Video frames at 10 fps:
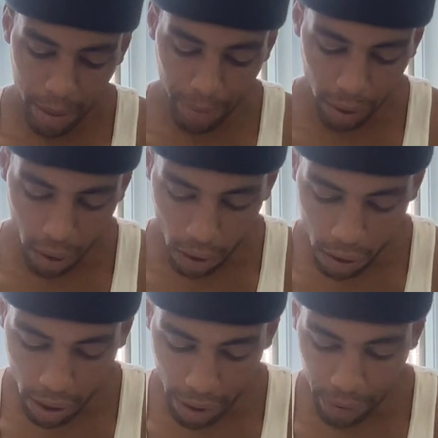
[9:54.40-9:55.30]
but
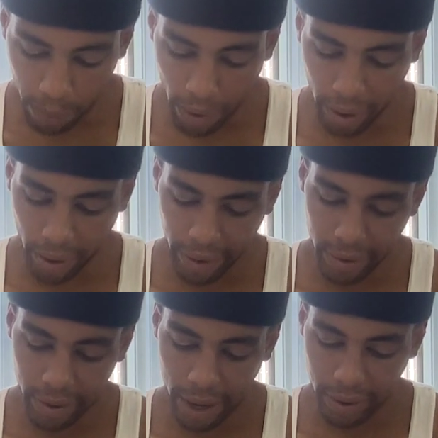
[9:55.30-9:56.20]
all other winged
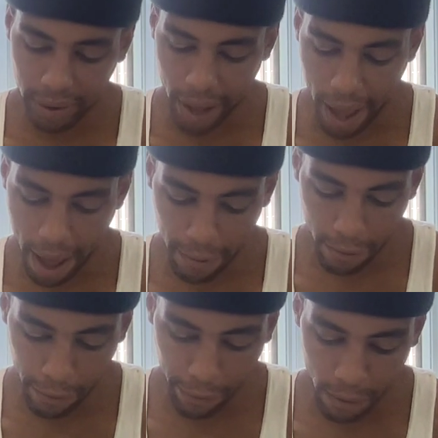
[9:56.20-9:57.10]
insects that
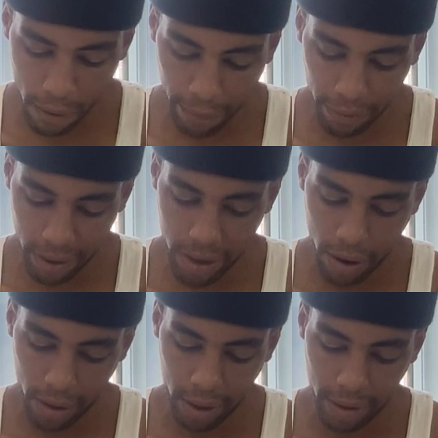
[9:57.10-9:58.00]
have four feet
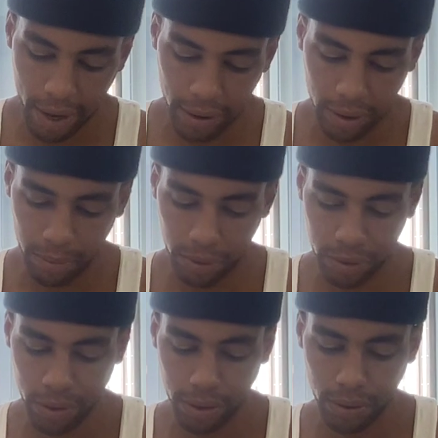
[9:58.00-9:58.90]
are detestable
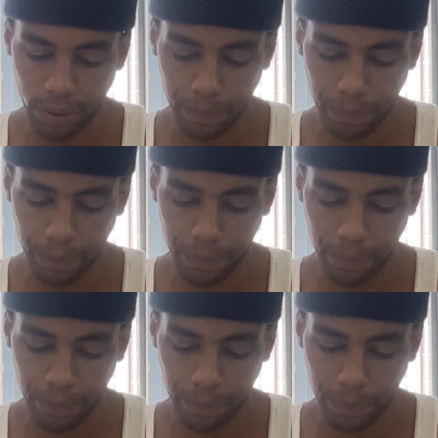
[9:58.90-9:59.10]
to you.